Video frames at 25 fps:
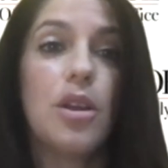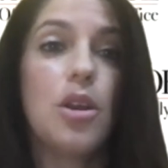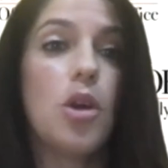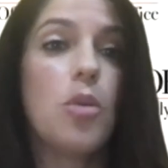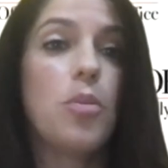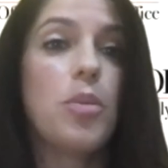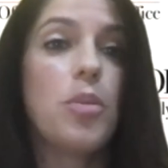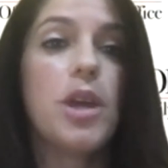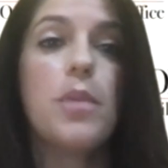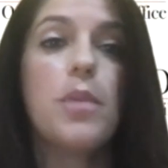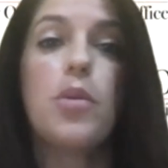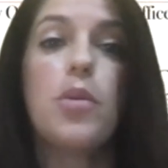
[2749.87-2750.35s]
you
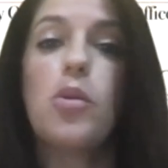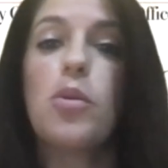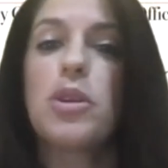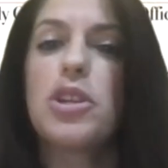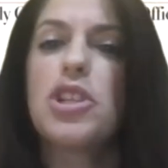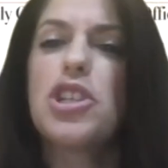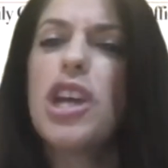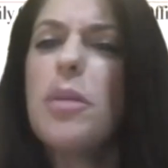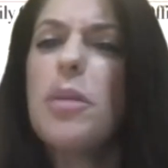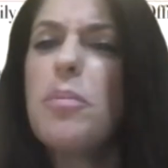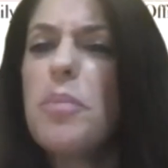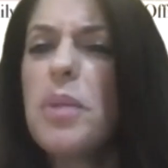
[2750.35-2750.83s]
know, people were
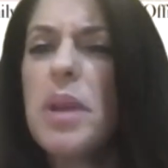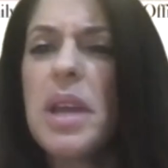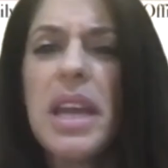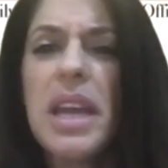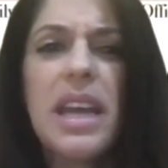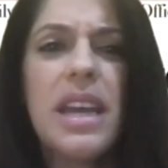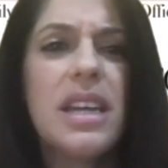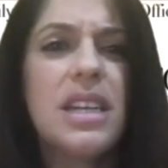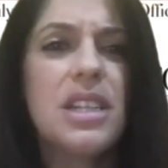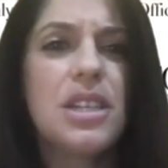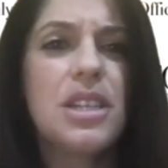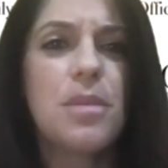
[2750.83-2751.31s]
jumping
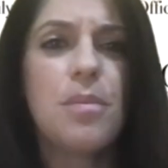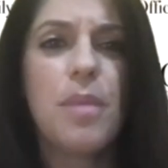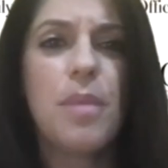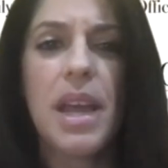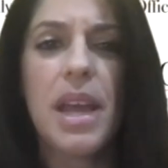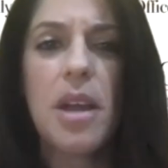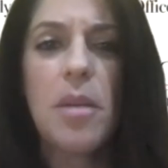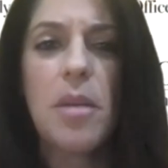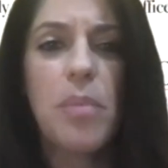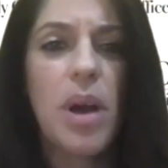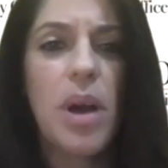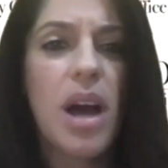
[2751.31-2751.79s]
in to
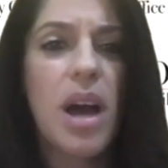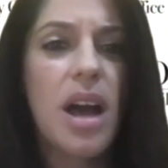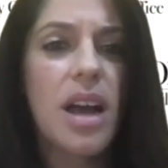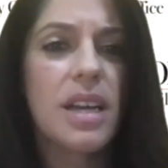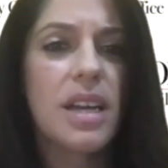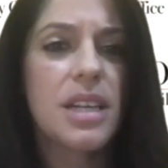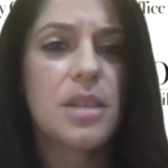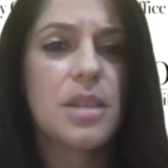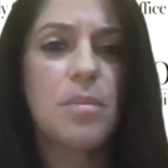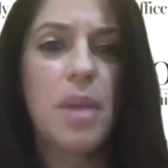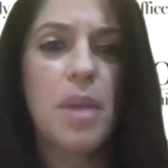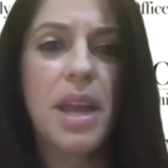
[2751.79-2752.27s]
make a
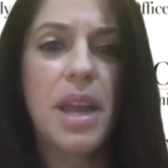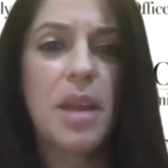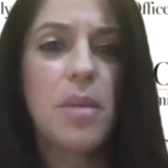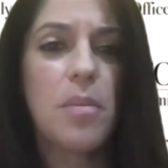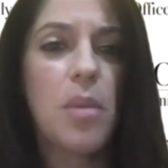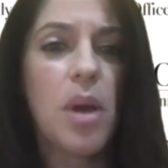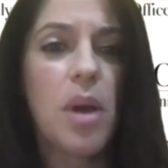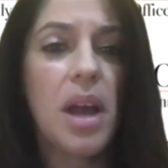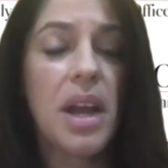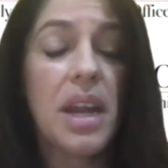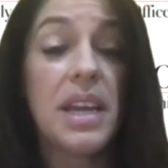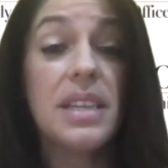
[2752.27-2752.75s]
buck, to make
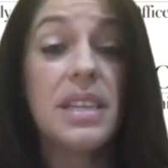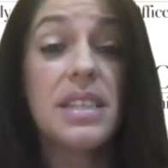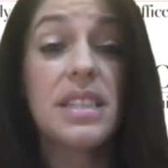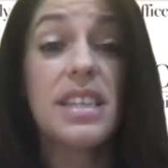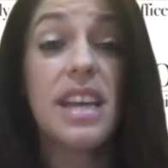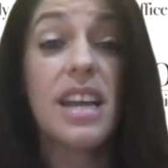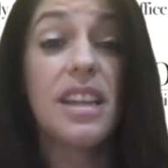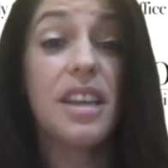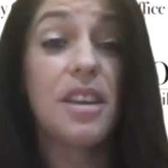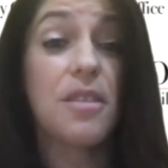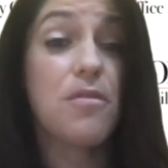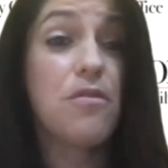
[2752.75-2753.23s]
money,
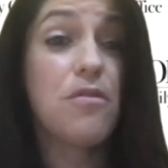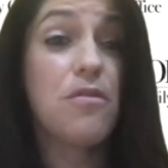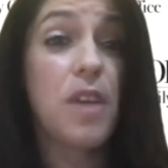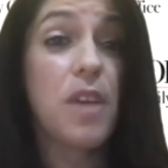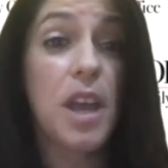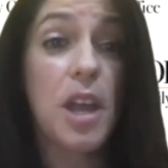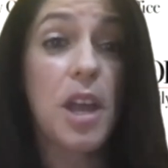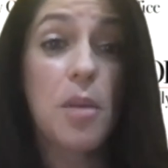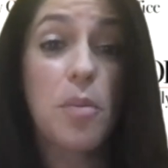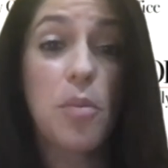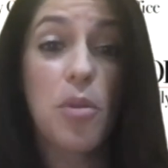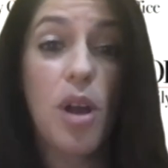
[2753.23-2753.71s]
selling
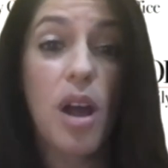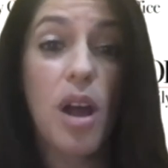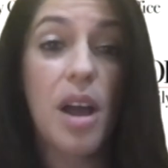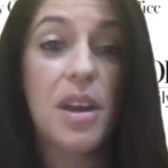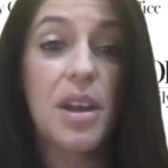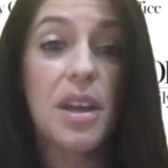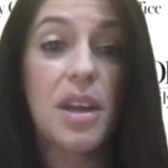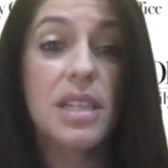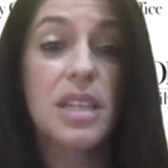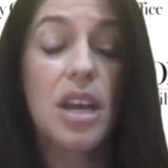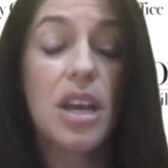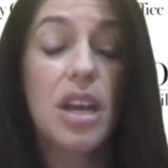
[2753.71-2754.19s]
fake
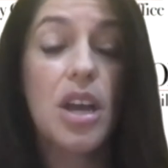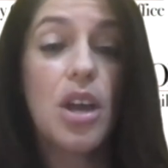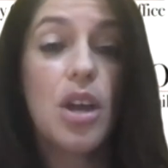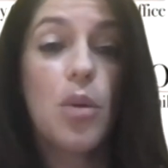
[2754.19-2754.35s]
product.